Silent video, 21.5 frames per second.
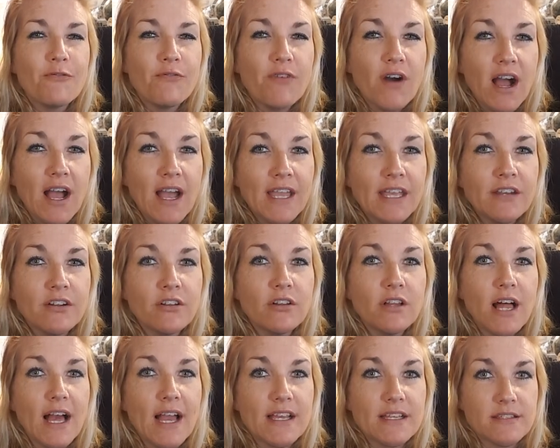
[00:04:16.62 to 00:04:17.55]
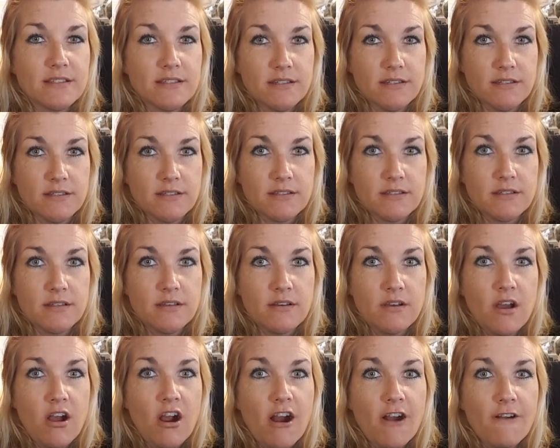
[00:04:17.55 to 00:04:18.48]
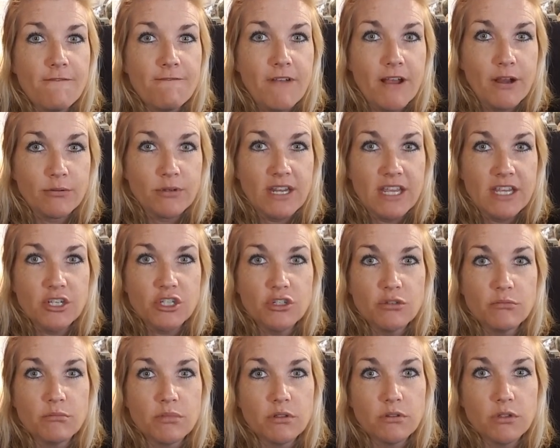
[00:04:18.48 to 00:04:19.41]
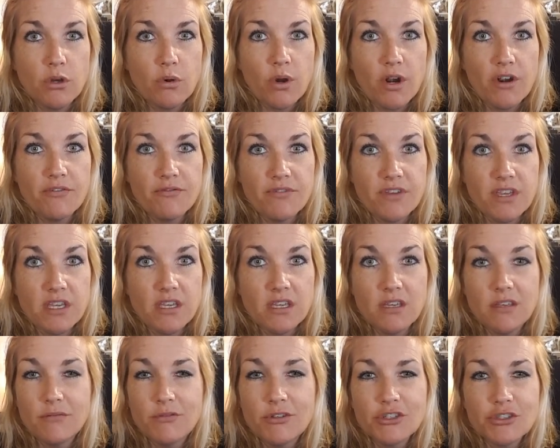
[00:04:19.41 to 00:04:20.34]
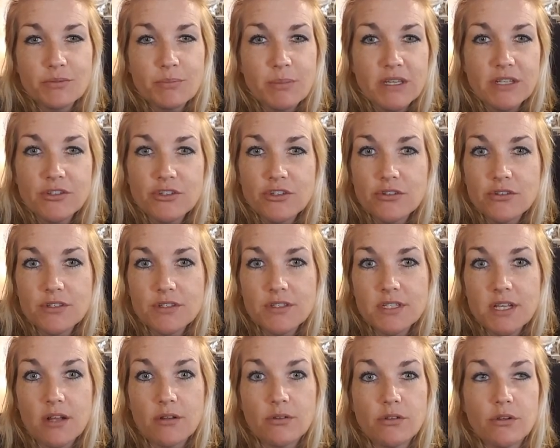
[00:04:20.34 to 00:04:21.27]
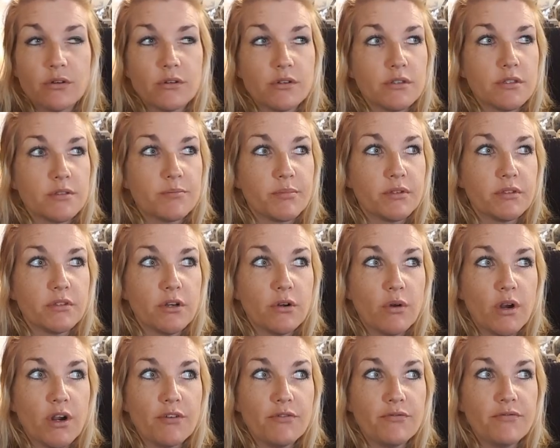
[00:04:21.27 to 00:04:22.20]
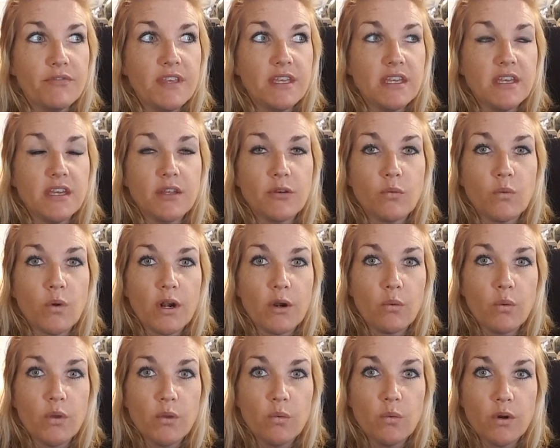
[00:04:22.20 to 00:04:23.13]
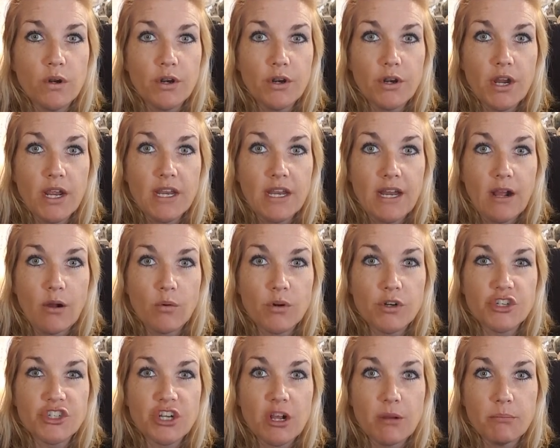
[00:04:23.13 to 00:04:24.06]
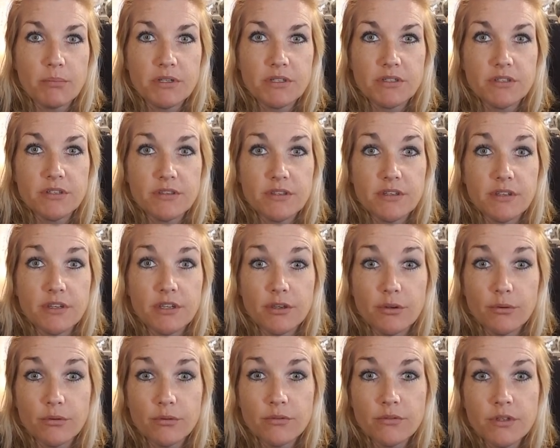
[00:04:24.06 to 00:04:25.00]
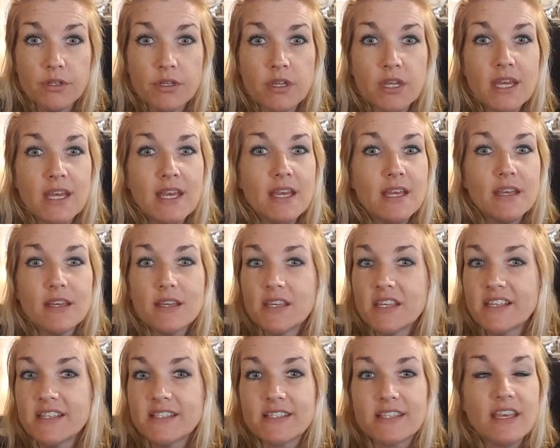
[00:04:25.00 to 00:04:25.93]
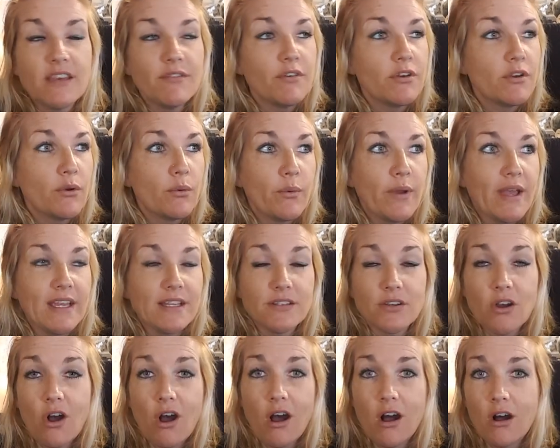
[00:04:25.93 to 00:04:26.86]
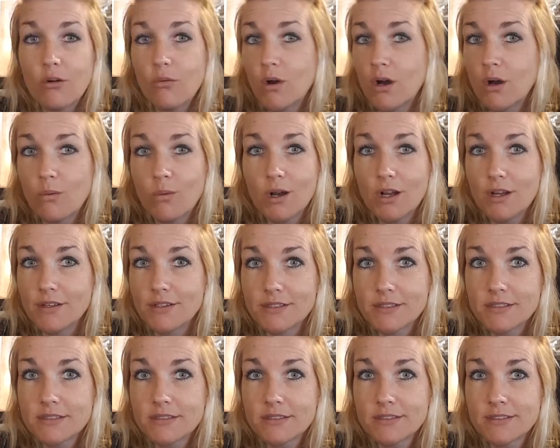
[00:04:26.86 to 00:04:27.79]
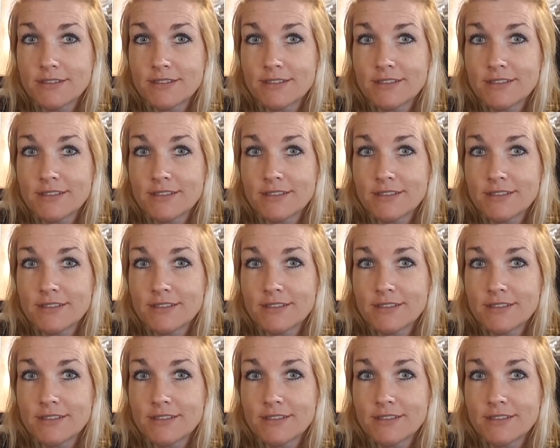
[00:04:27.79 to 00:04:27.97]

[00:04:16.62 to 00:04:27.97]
finalizes our foundation below our feet. Just picture the South Node as below our feet and where we were, and now we're jumping to the new. He's given away to all what was.